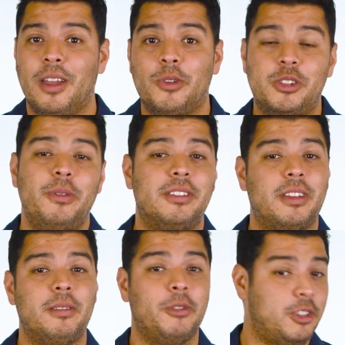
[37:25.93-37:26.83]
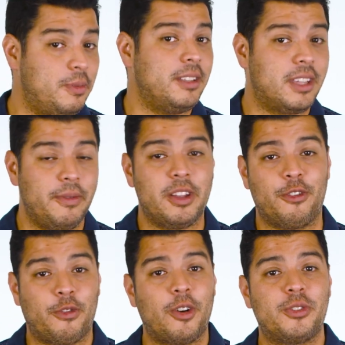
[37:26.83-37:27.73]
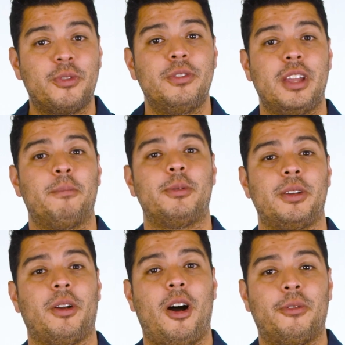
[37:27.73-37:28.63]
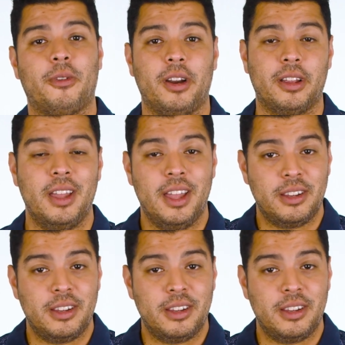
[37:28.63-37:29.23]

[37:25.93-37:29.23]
which means giving a first fruit 10% offering